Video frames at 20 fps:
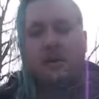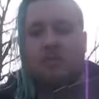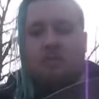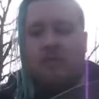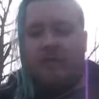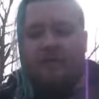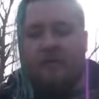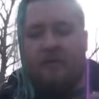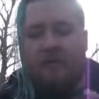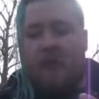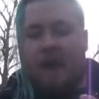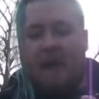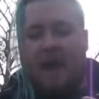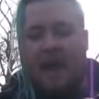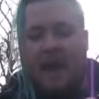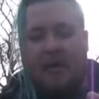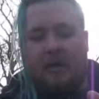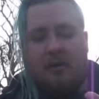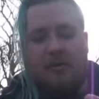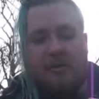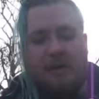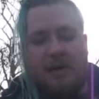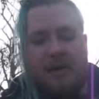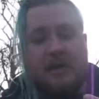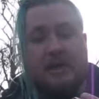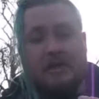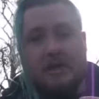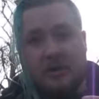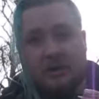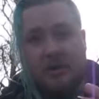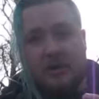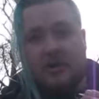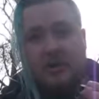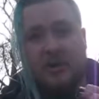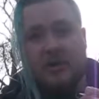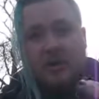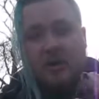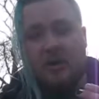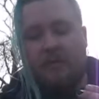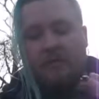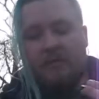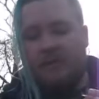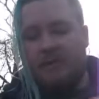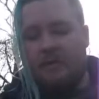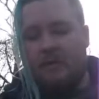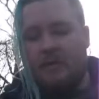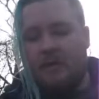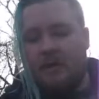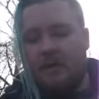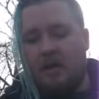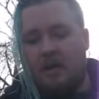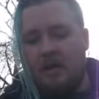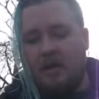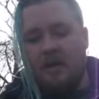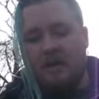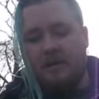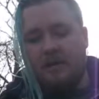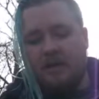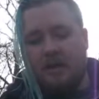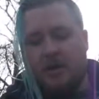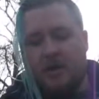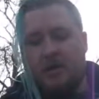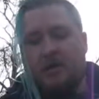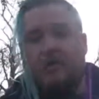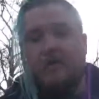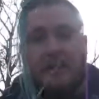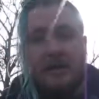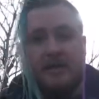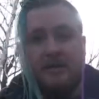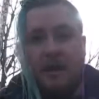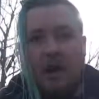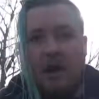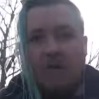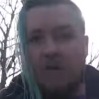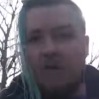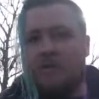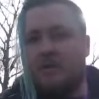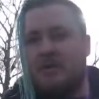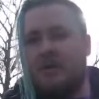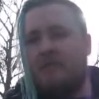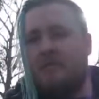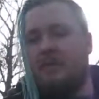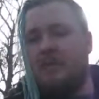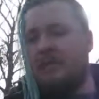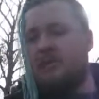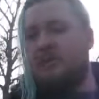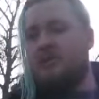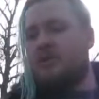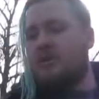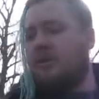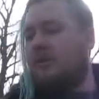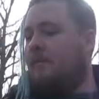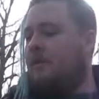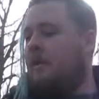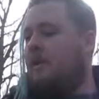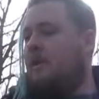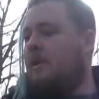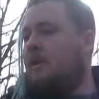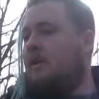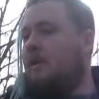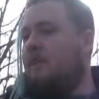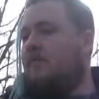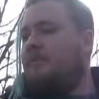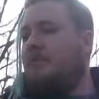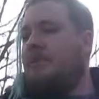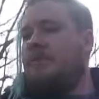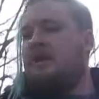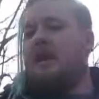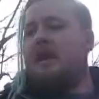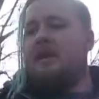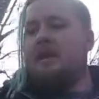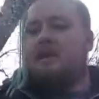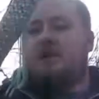more of a wall hanger, but it is extremely sharp. So that's why I'm using it, because it's sharp. But and